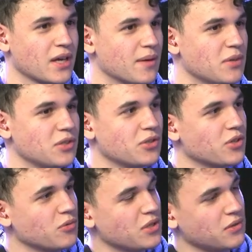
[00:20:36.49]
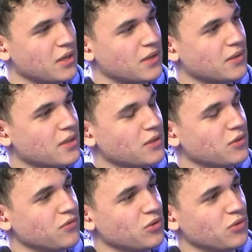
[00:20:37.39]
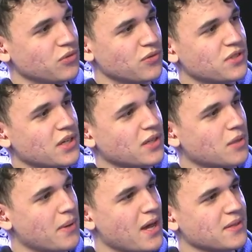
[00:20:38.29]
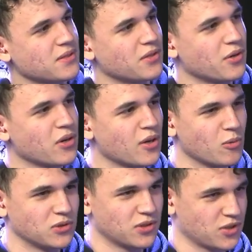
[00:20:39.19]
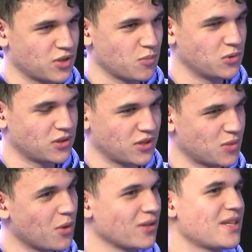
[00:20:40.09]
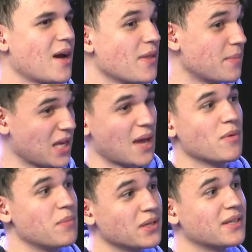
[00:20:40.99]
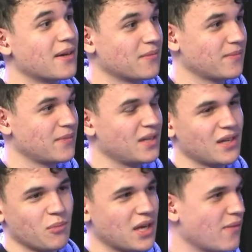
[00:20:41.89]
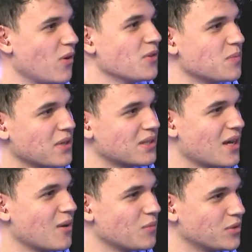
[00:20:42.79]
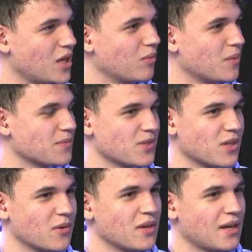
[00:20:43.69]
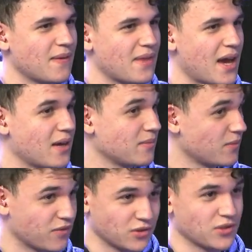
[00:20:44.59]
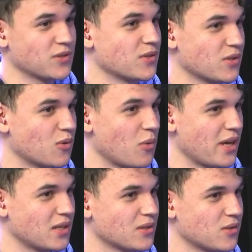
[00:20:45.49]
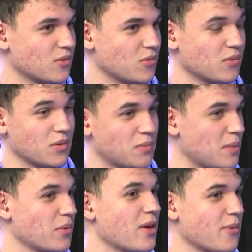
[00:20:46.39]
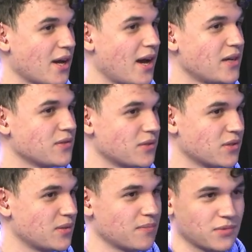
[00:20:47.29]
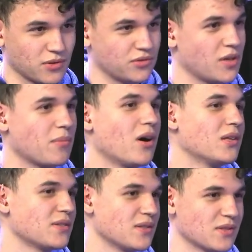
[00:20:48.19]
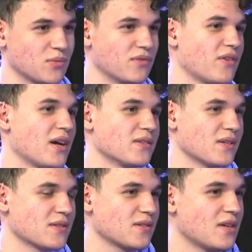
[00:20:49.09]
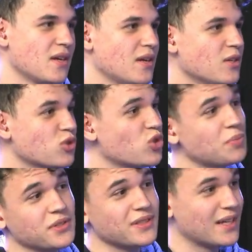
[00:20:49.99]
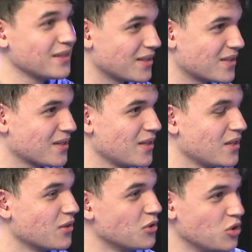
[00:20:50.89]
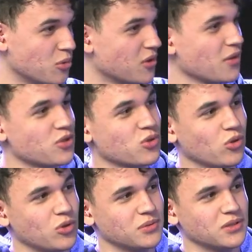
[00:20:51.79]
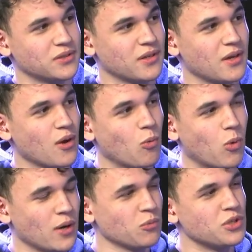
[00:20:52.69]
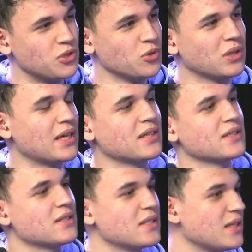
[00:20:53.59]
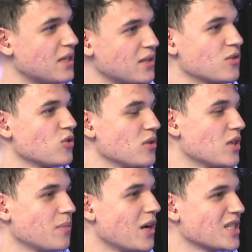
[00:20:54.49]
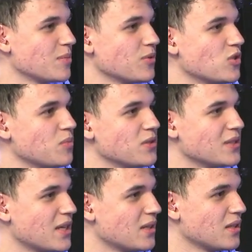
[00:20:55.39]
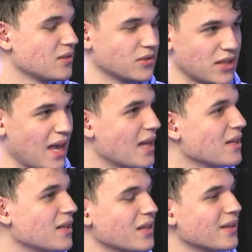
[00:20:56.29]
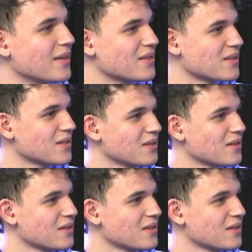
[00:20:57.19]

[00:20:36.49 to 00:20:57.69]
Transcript: I mean, you know, in, and uh, you, you, you've said it in the past, you know, we're a, we're a small town that became a big town and we have all these big town problems, you know. And that, of course, is going to weigh into the people that we hire to, to create policies to advise us. Superintendent, you know, you on the school board, what would you like to see in a, in a possible superintendent or candidate at least?